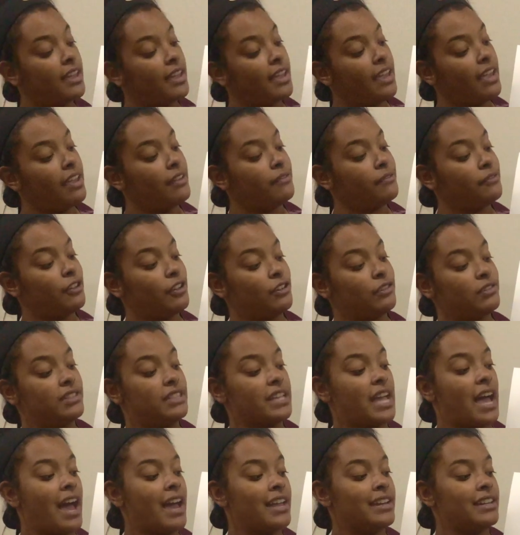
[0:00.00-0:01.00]
If your
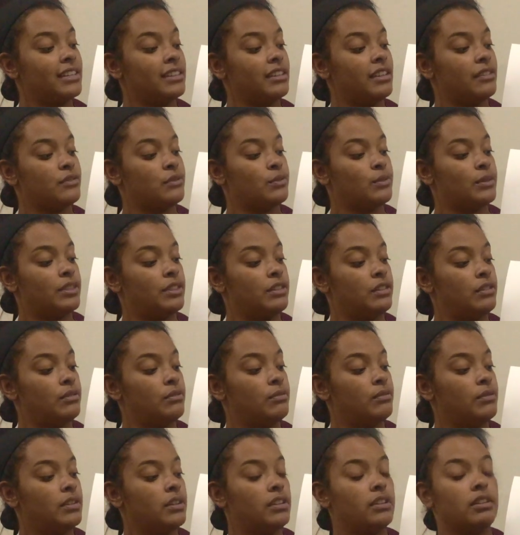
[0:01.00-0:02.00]
daddy lives with you,
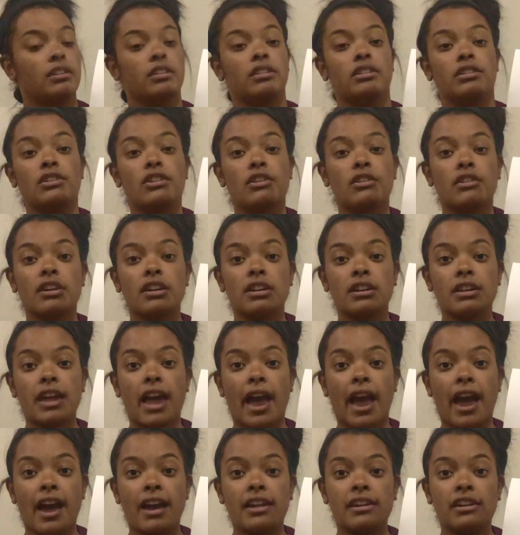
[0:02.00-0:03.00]
you're going to
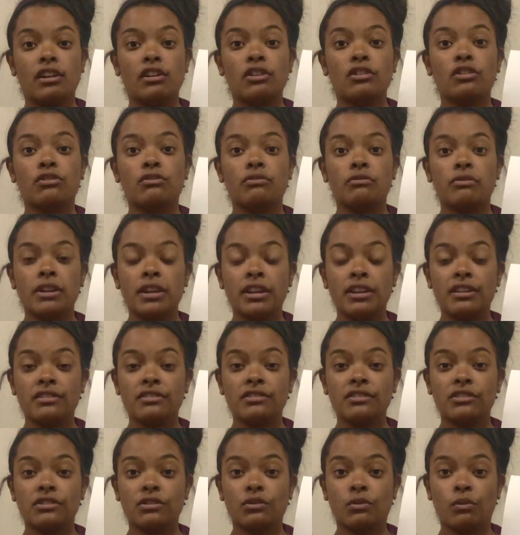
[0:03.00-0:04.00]
add a green
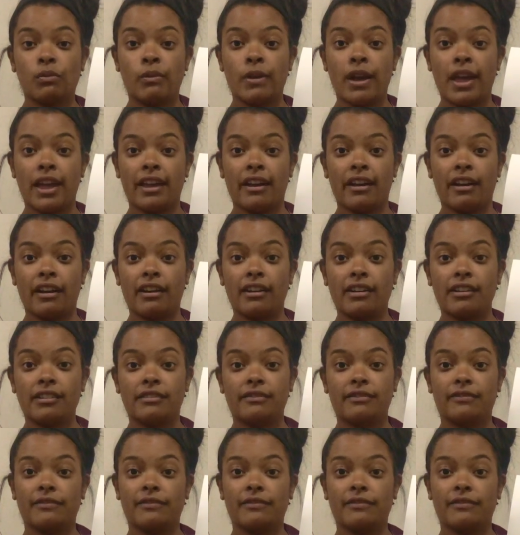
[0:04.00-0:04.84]
square.